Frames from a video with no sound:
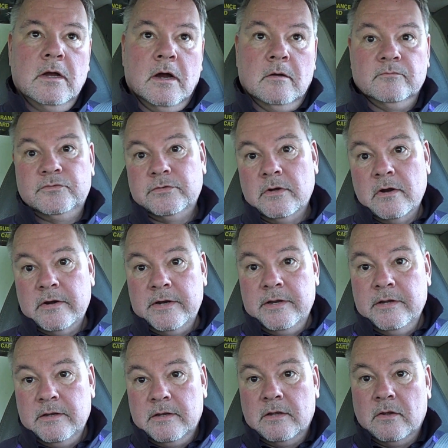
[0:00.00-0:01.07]
"I'm
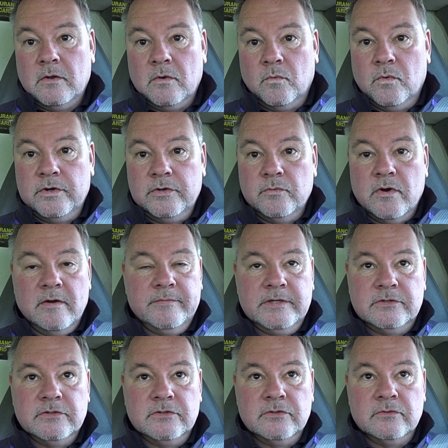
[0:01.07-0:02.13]
sorry. What do you want me
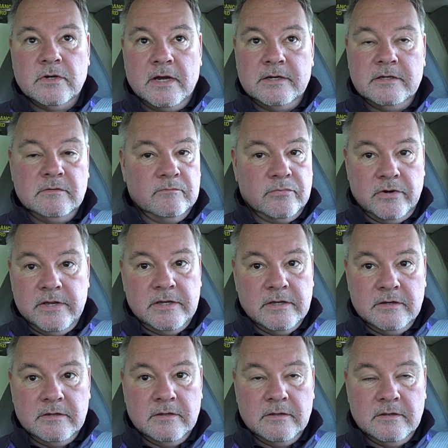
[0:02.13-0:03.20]
to do? I didn't break
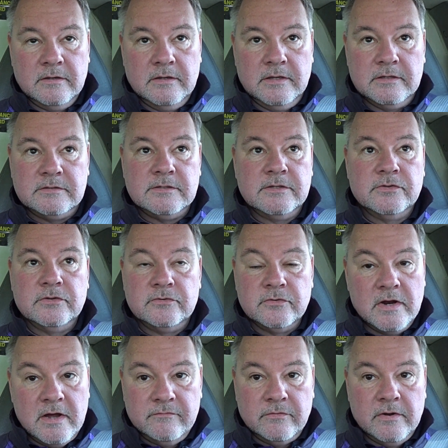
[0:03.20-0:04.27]
it. It's in the
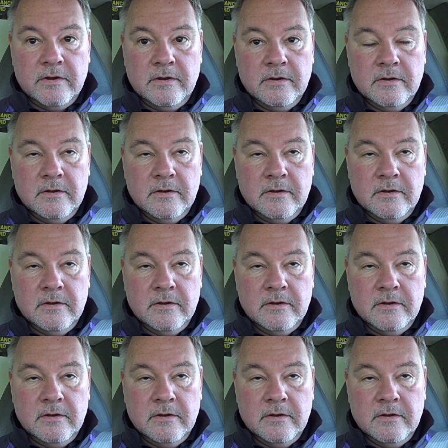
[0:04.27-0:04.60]
driveway.